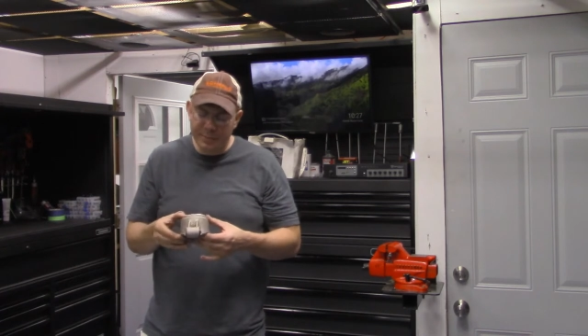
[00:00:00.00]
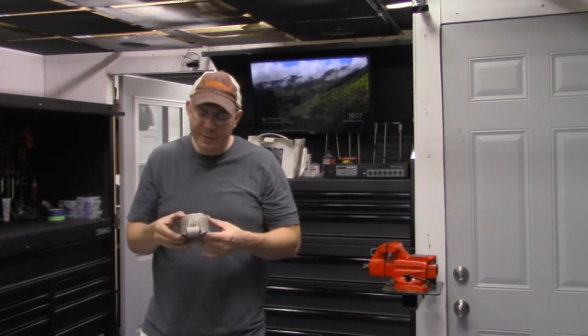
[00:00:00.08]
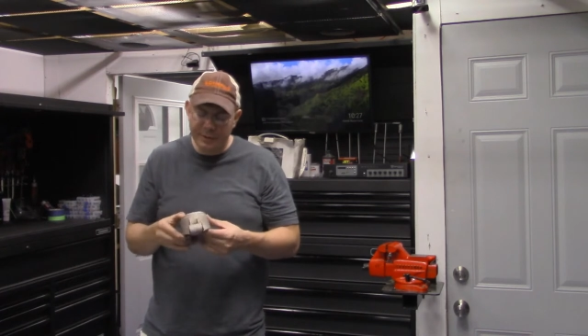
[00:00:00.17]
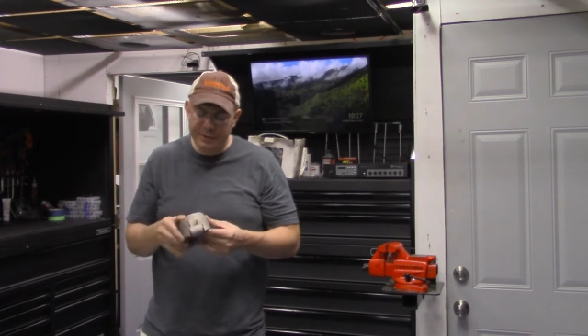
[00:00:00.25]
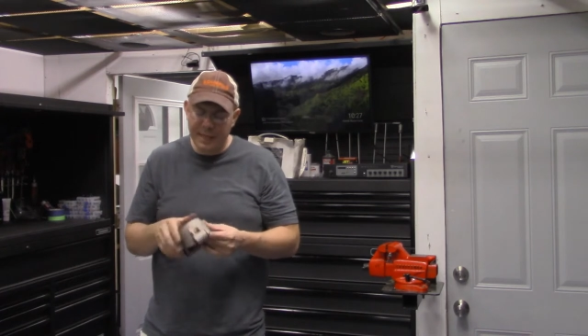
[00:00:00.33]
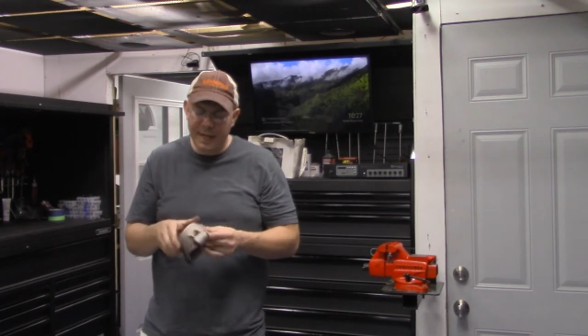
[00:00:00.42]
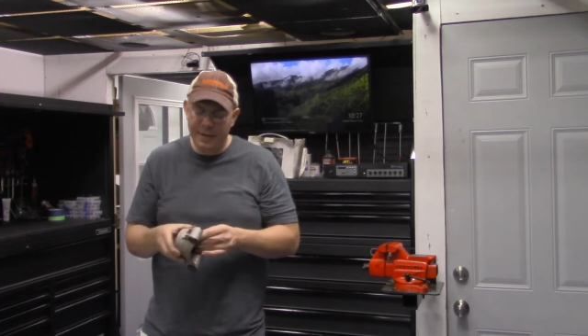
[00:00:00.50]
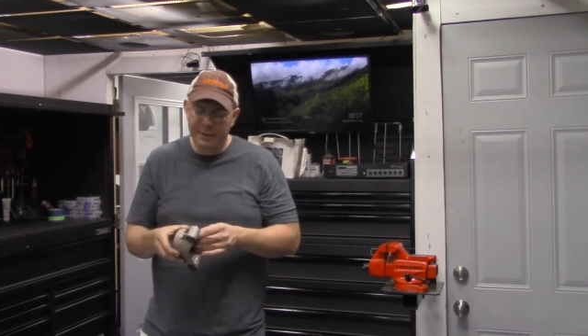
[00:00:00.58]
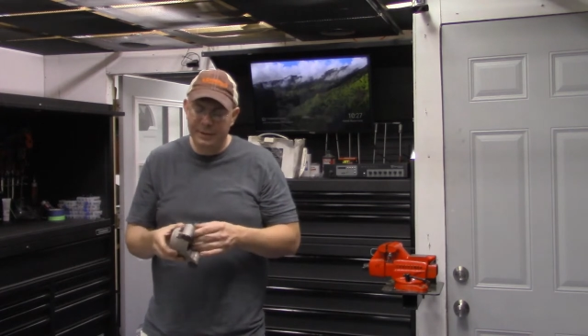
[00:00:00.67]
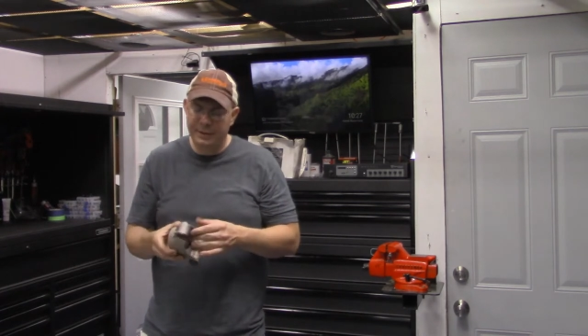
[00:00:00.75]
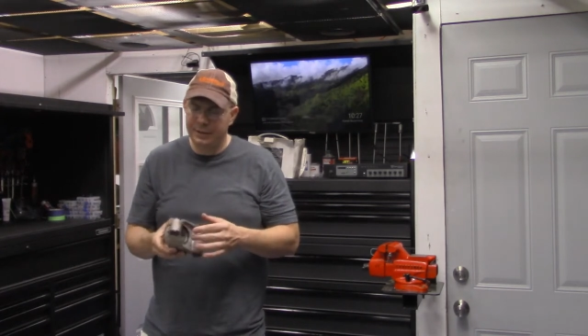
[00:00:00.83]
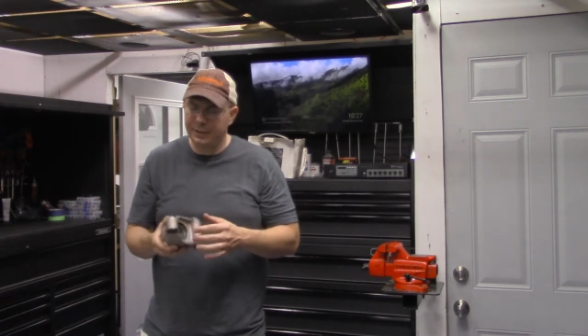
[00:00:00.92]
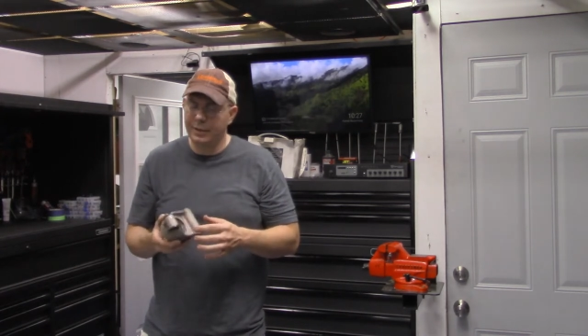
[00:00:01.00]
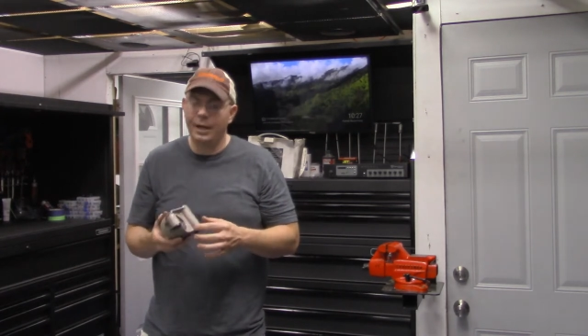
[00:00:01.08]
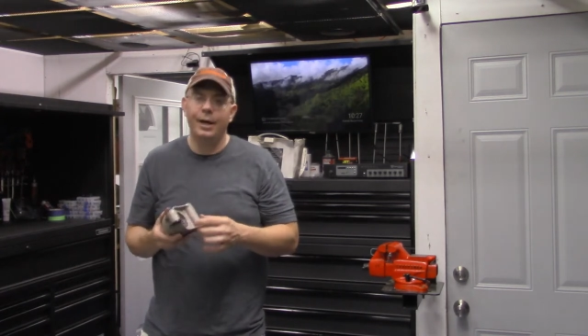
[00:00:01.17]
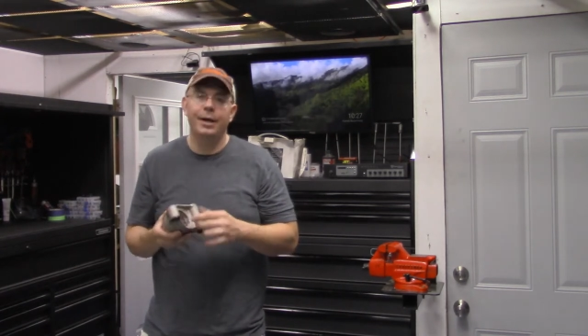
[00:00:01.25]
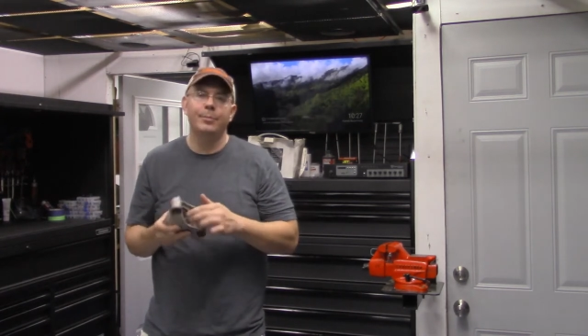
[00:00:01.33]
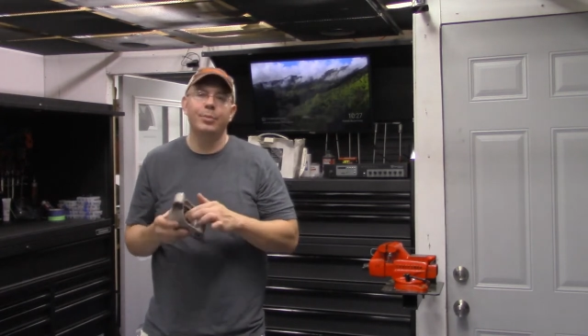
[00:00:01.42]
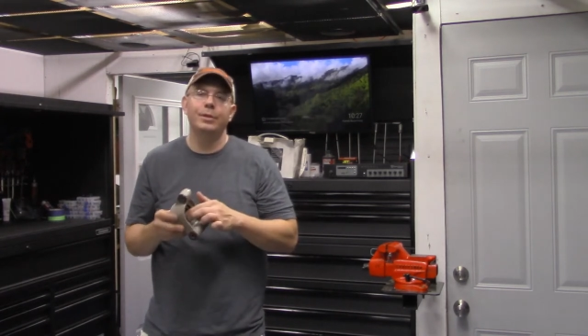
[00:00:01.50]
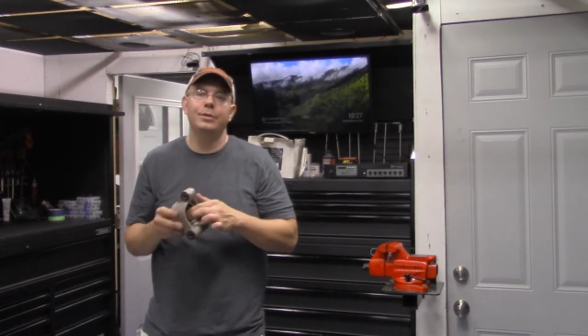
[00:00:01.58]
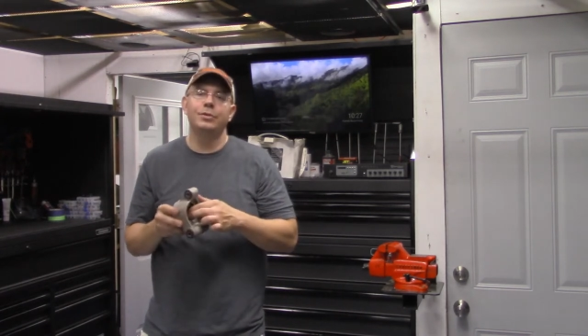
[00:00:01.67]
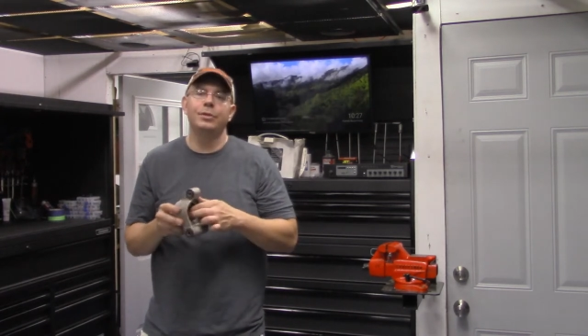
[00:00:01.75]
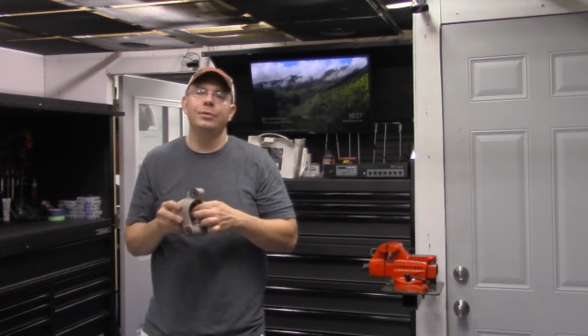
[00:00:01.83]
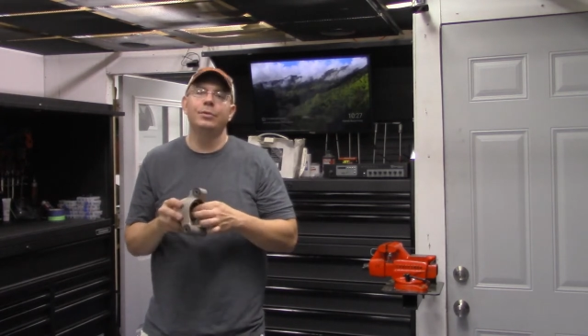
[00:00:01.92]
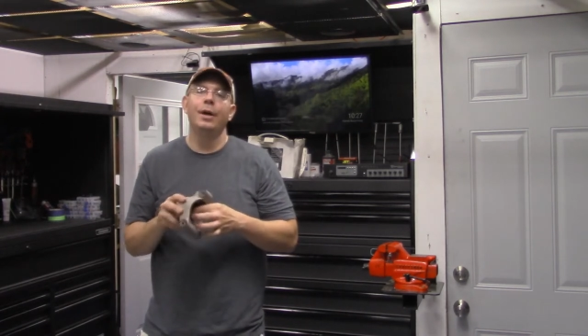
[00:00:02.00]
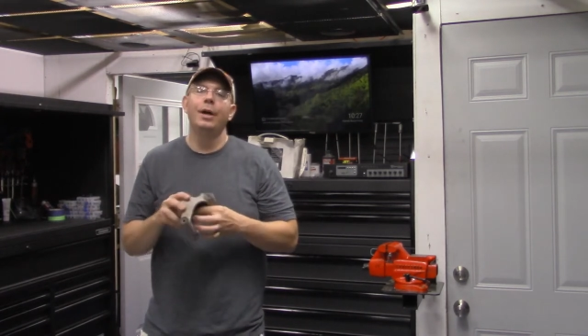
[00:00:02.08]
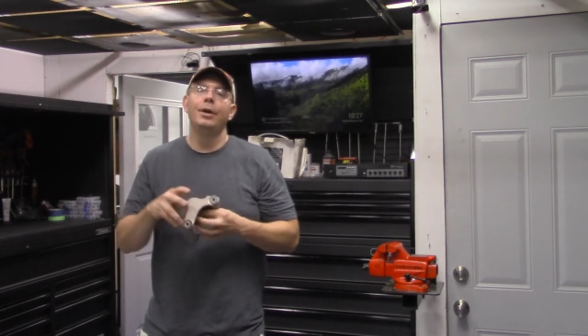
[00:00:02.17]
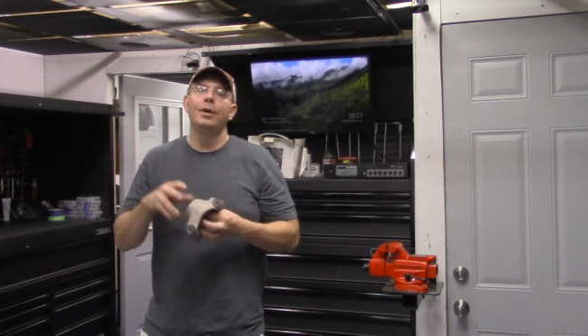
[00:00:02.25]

built out here uh, pretty soon.